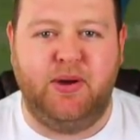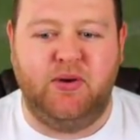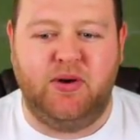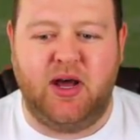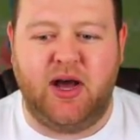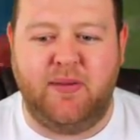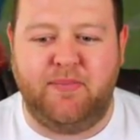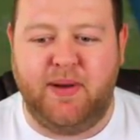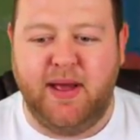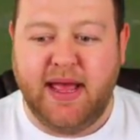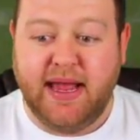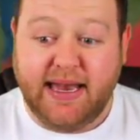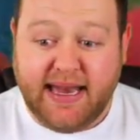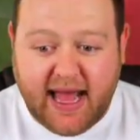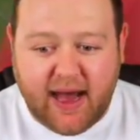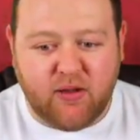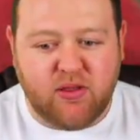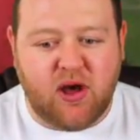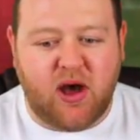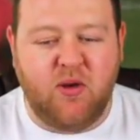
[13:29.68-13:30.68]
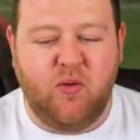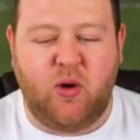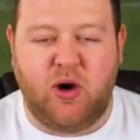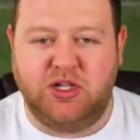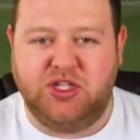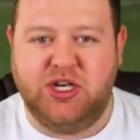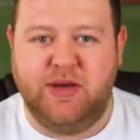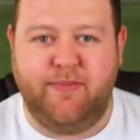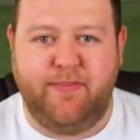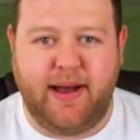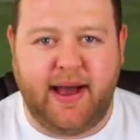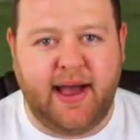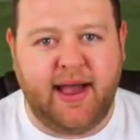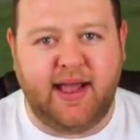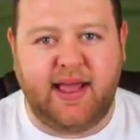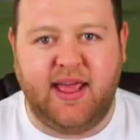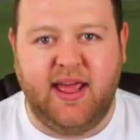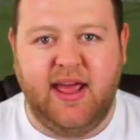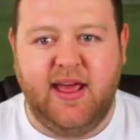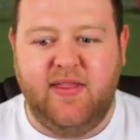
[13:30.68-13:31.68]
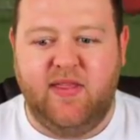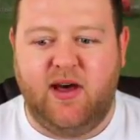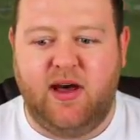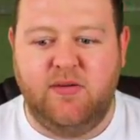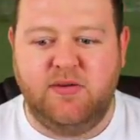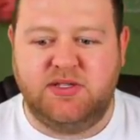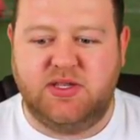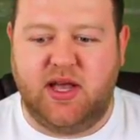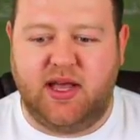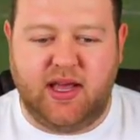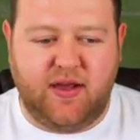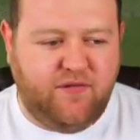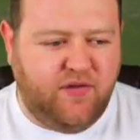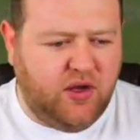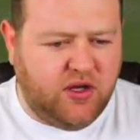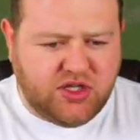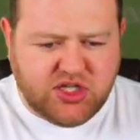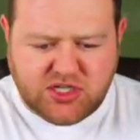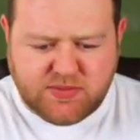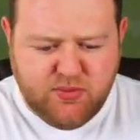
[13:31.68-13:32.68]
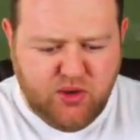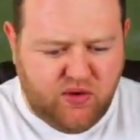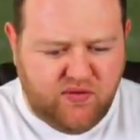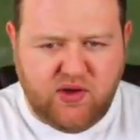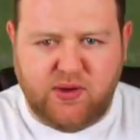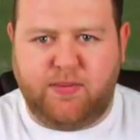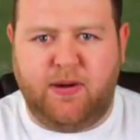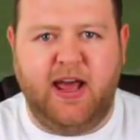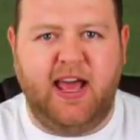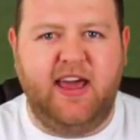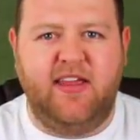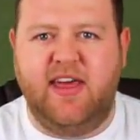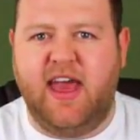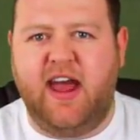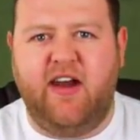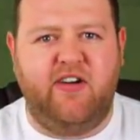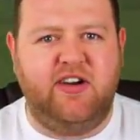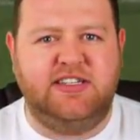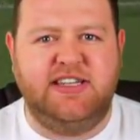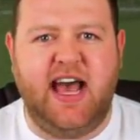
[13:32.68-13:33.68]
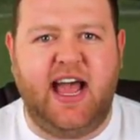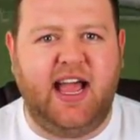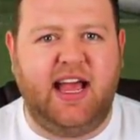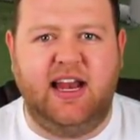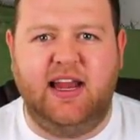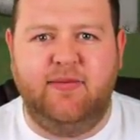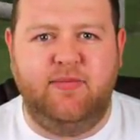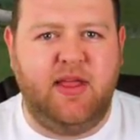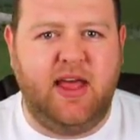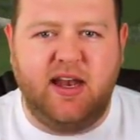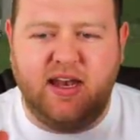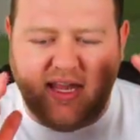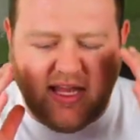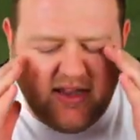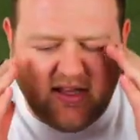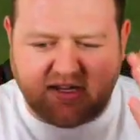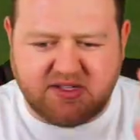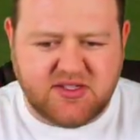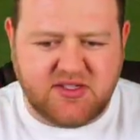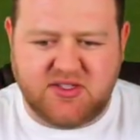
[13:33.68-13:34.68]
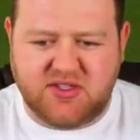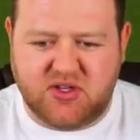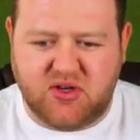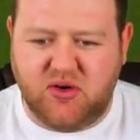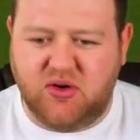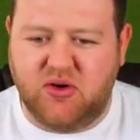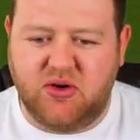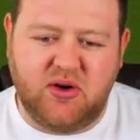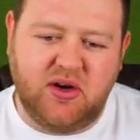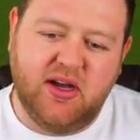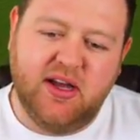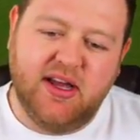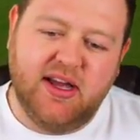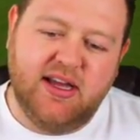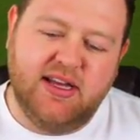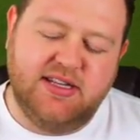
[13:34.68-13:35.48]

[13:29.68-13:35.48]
build-up, now that I watch it back, that I was like, if you just move your player there and tackle him, then he doesn't score.